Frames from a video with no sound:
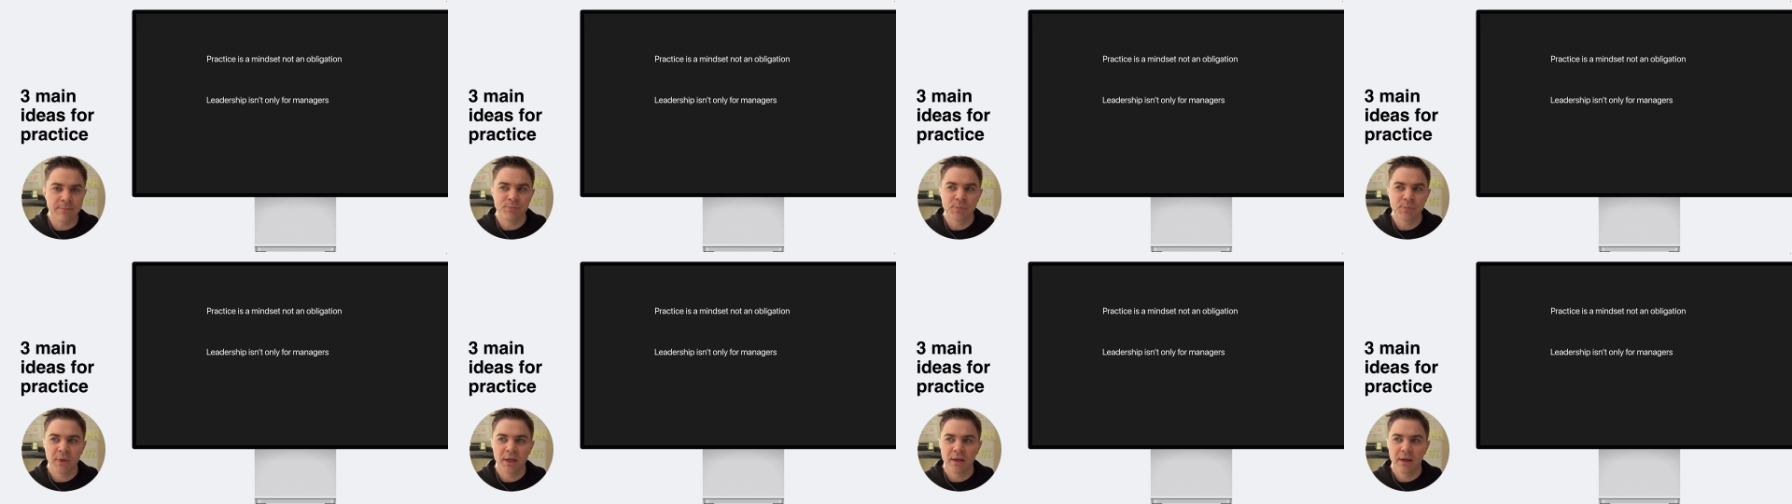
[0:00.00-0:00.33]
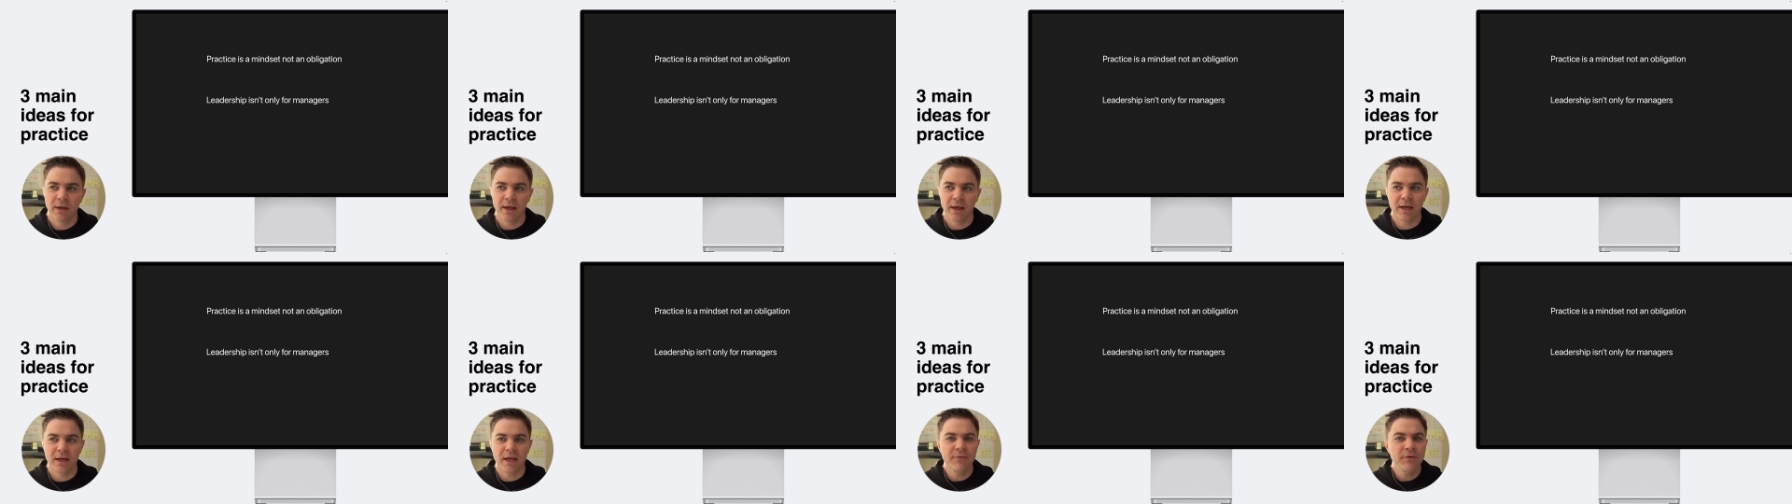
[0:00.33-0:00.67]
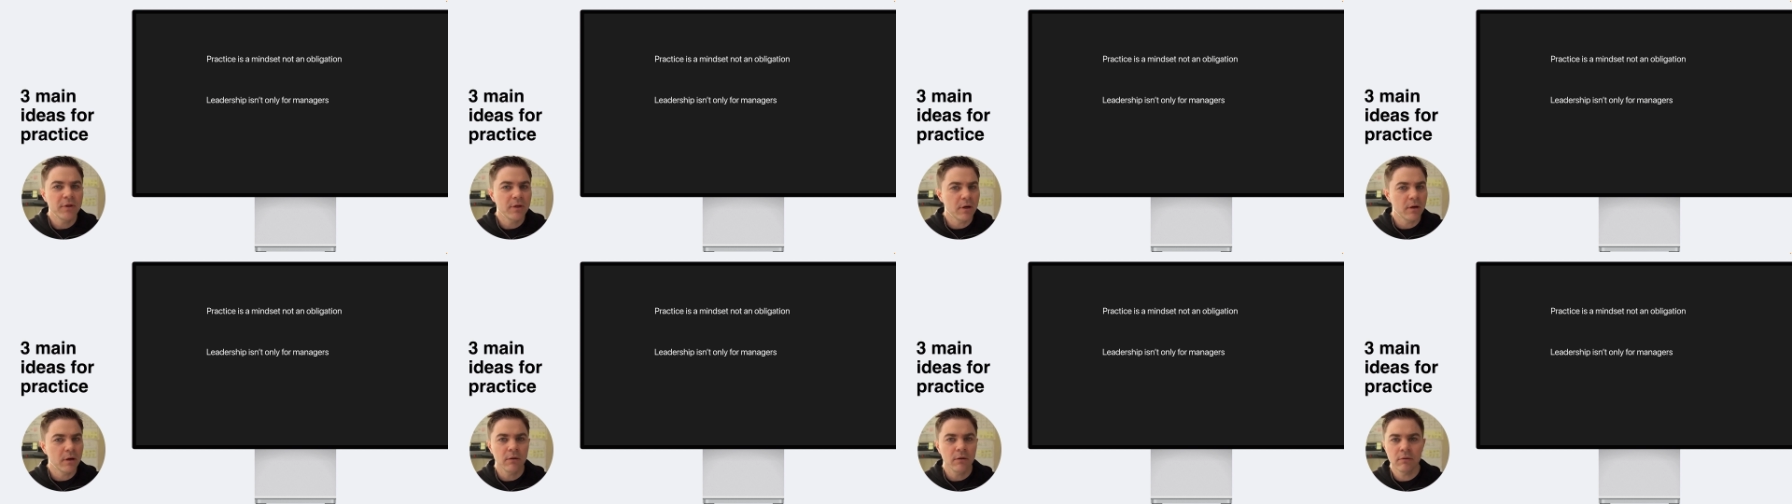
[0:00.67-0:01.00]
And even
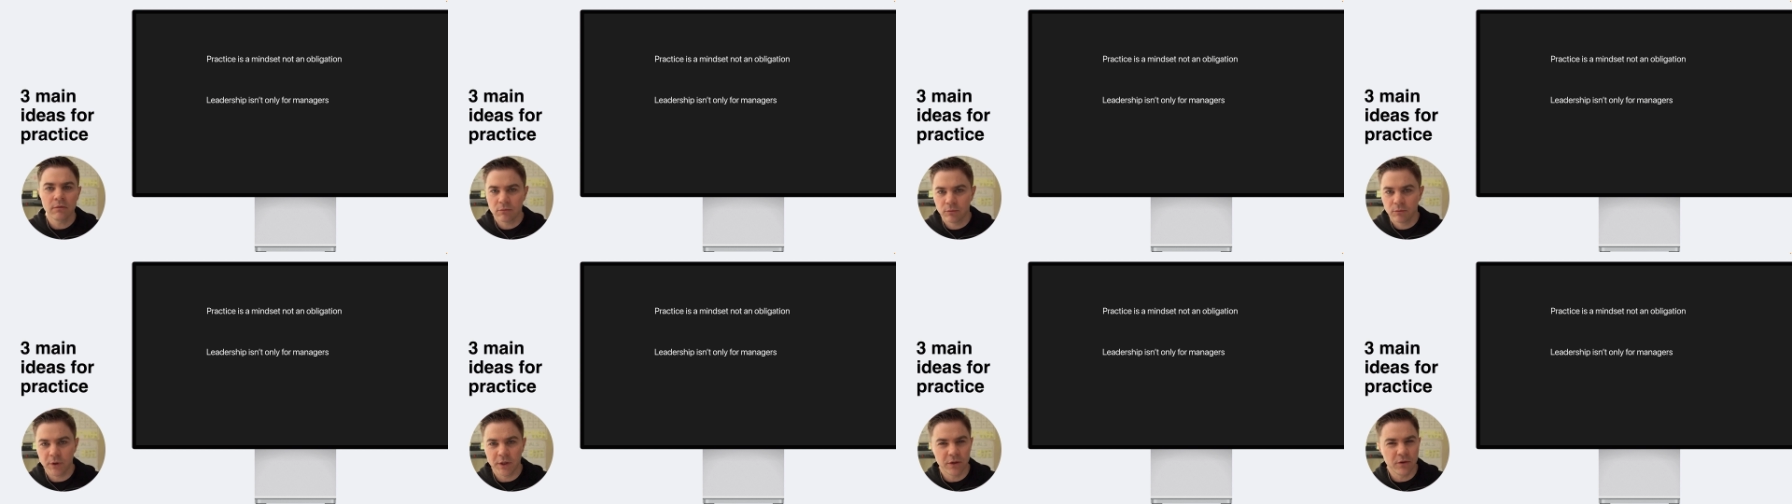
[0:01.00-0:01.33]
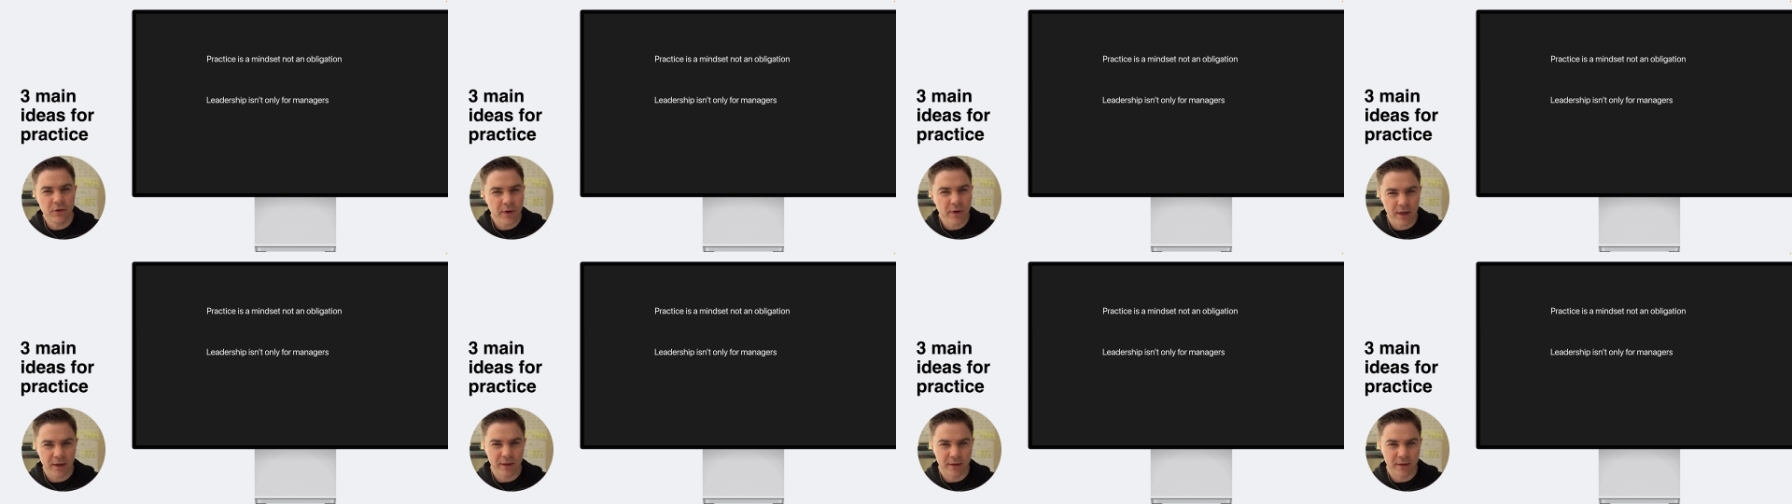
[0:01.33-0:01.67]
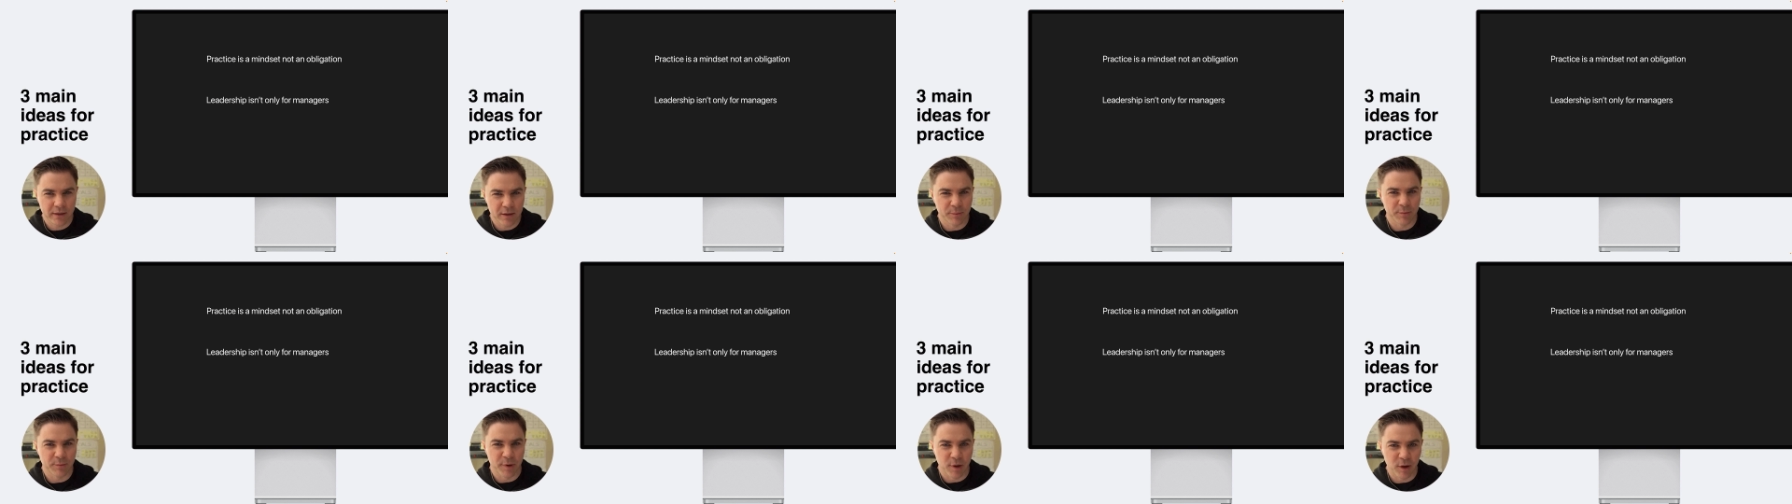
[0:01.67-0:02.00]
though we knew how to hit the
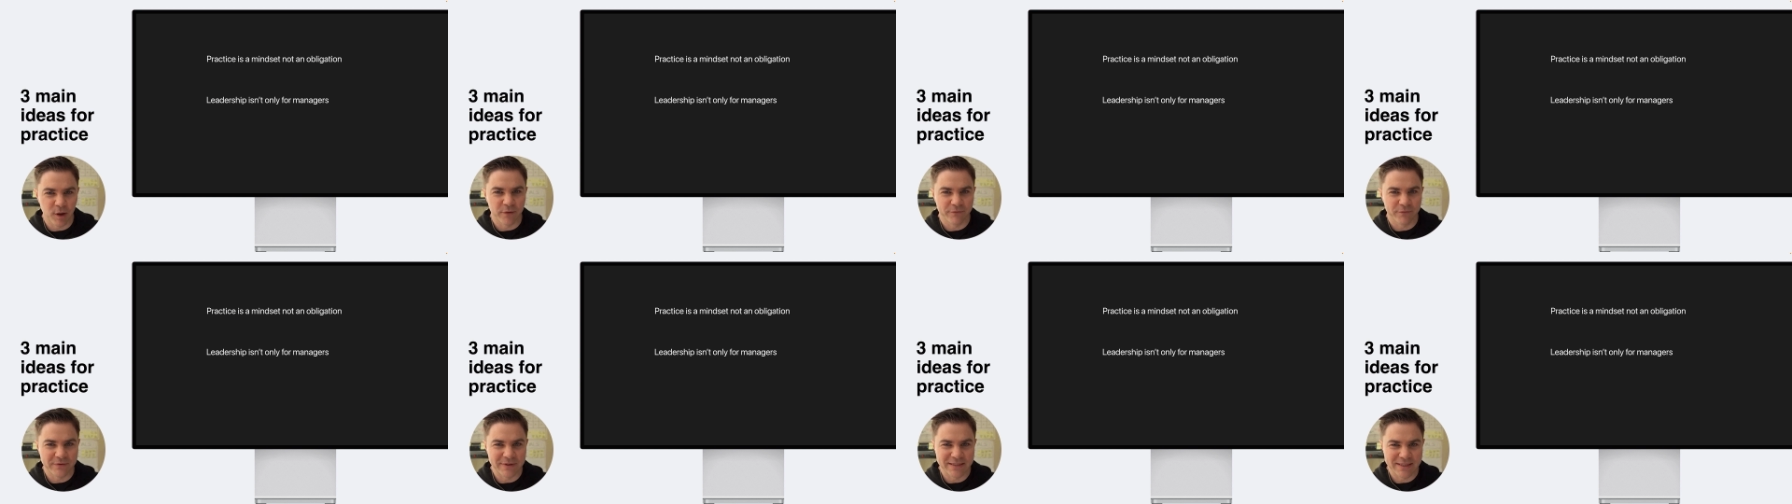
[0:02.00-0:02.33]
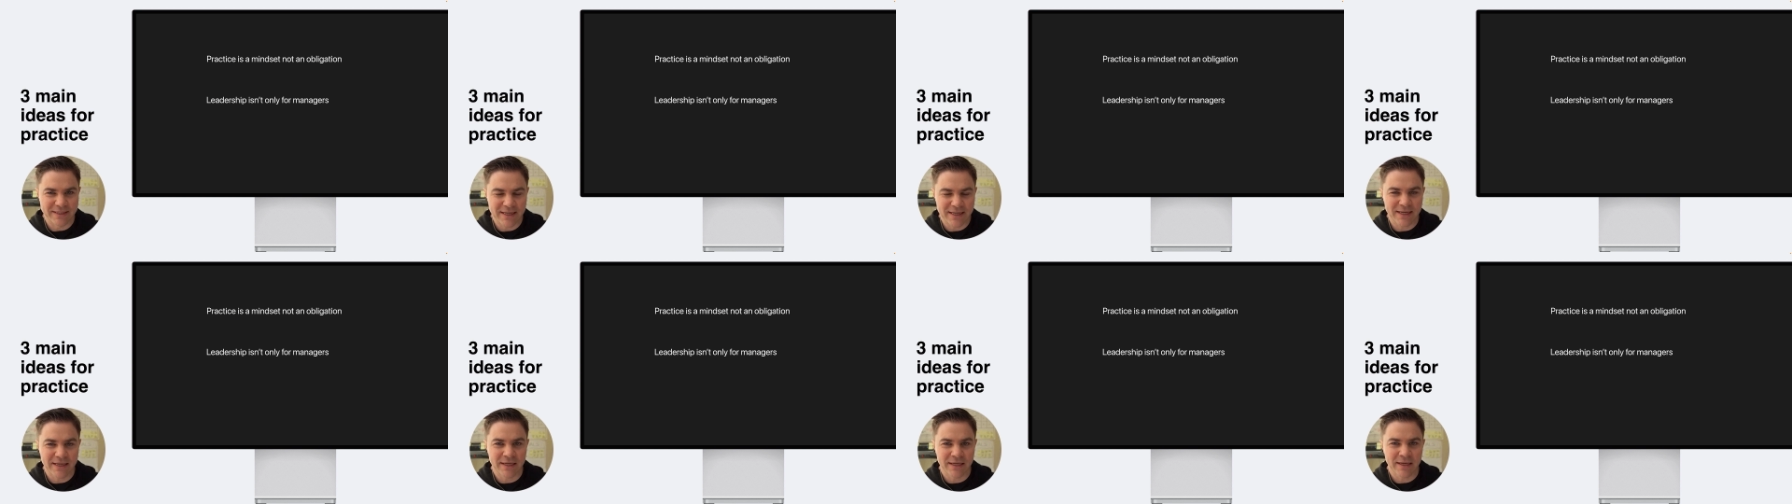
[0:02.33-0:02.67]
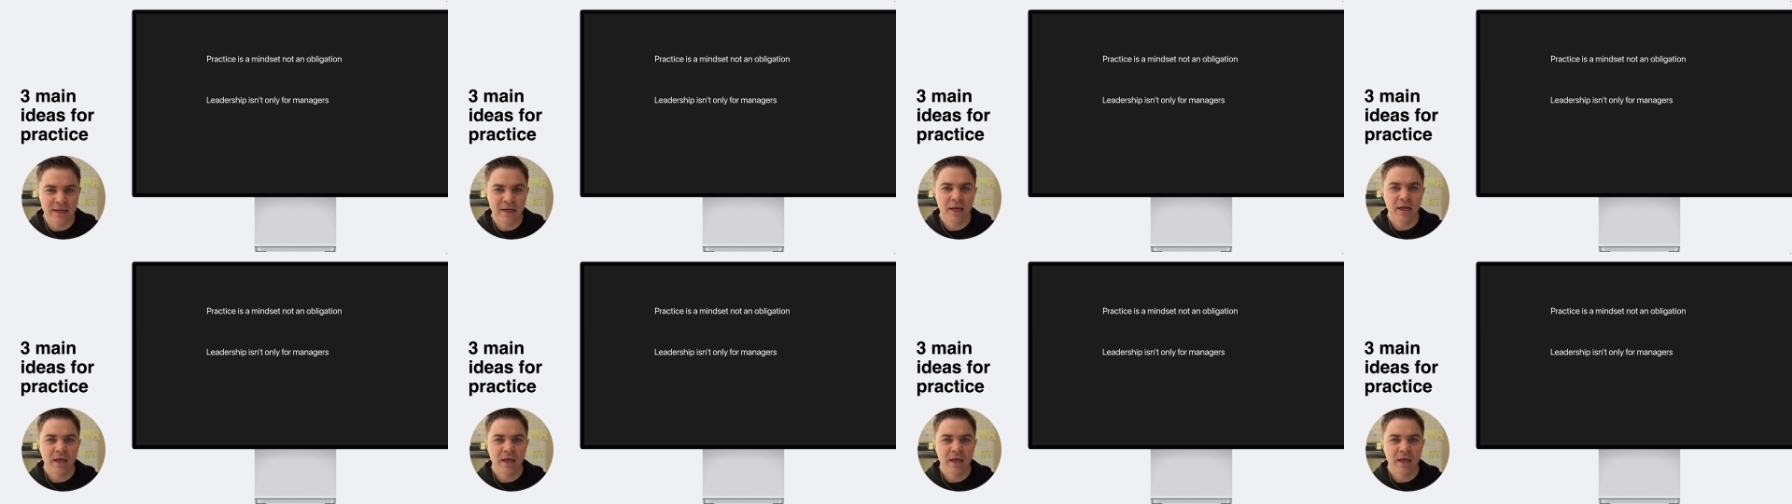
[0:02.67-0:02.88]
ball off the tee,